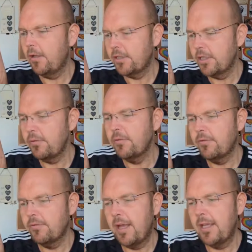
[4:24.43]
Total
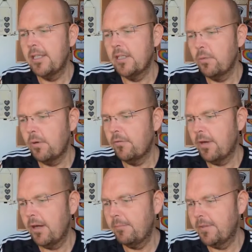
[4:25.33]
fat is 12
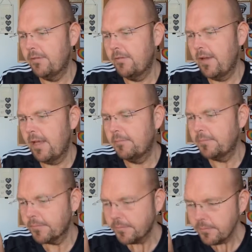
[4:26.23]
grams of fat.
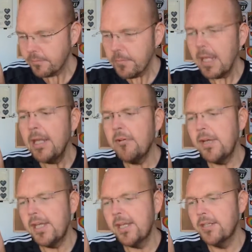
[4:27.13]

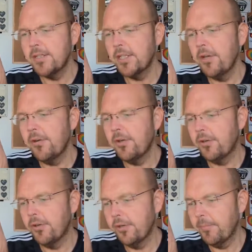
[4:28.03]
Ingredients, coconut
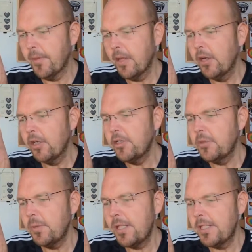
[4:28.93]
oil,
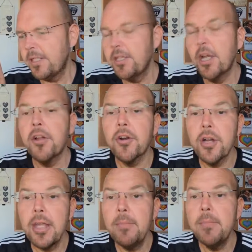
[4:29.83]
unsweetened
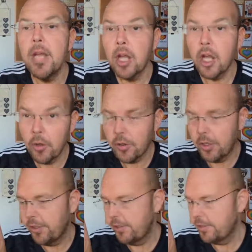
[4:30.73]
creamed
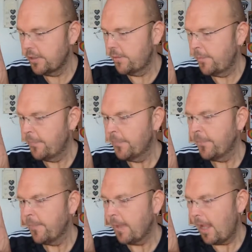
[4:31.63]
coconut,
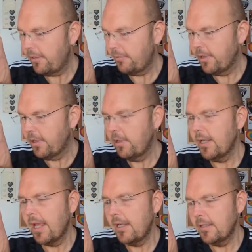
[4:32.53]
ethridol
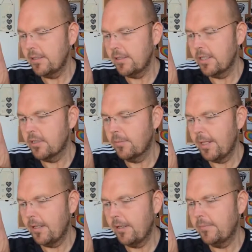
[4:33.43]
again because of the
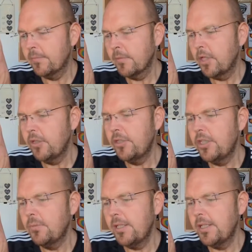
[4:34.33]
sweetener,
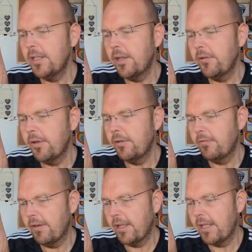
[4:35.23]
unsweetened coconut
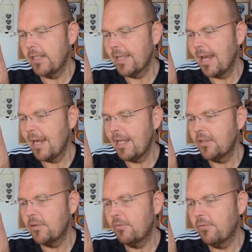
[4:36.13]
flakes,
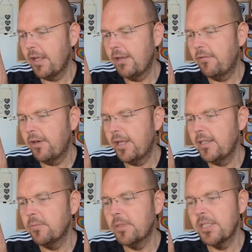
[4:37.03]
natural
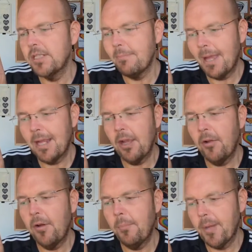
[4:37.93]
flavourings, which is
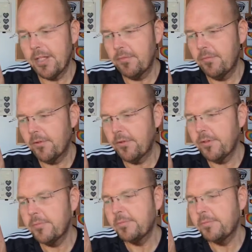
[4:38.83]
mango and passion fruit,